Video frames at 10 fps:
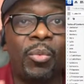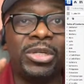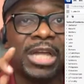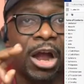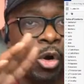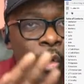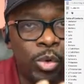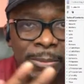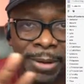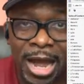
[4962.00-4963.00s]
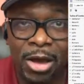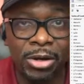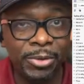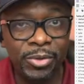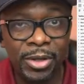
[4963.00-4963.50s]
we start holding them
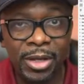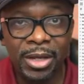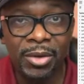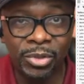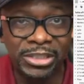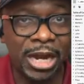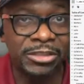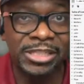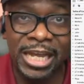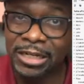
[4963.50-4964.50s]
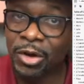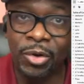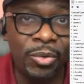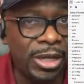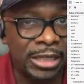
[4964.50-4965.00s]
accountable. We start saying
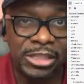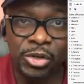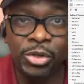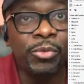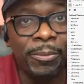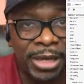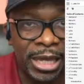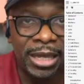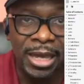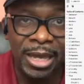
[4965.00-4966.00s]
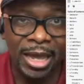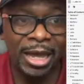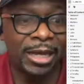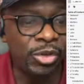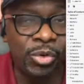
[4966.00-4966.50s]
no until you repent.
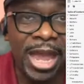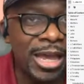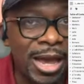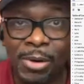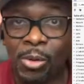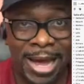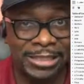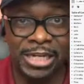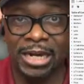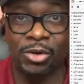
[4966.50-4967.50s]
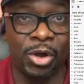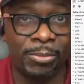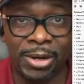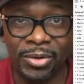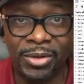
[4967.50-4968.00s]
Uh, you can't come on my channel
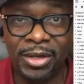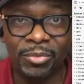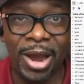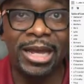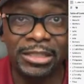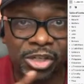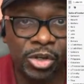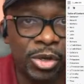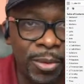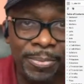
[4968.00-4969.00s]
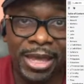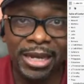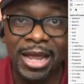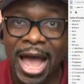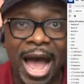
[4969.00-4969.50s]
no more, right? Until you
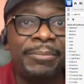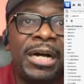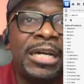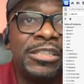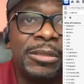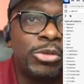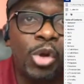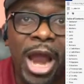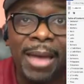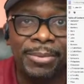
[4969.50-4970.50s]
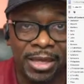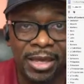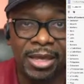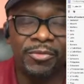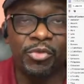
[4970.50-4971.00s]
repent, I'm unsubscribing
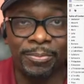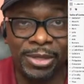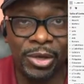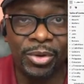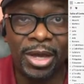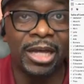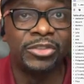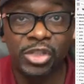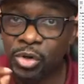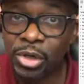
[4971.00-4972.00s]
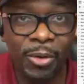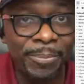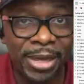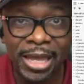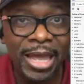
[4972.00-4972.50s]
from you until you
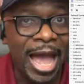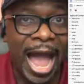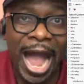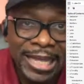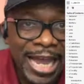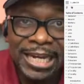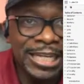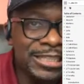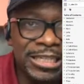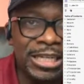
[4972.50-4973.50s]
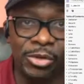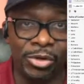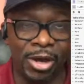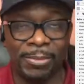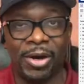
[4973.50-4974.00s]
repent. I can't listen to
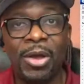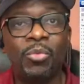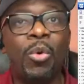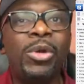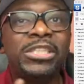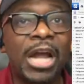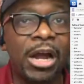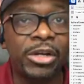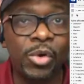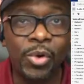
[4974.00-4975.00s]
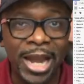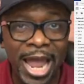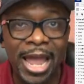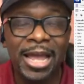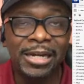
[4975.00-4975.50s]
you no more. When we start doing
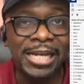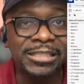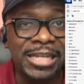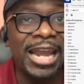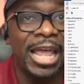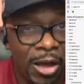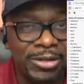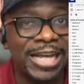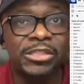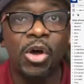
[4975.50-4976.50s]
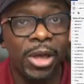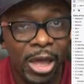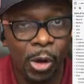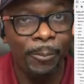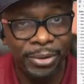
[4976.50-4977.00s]
that, that's that'll help. That's
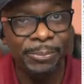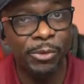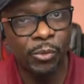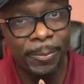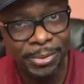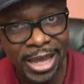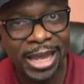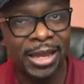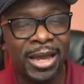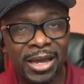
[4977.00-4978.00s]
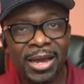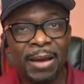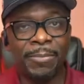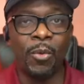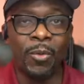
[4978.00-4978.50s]
gonna help people repent.
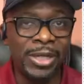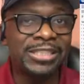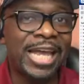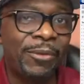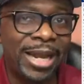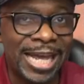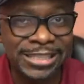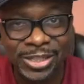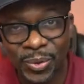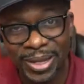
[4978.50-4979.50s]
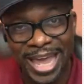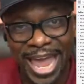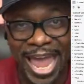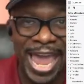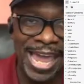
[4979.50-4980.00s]
But when we say, well, that's
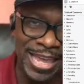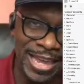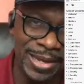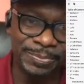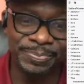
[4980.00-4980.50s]
okay,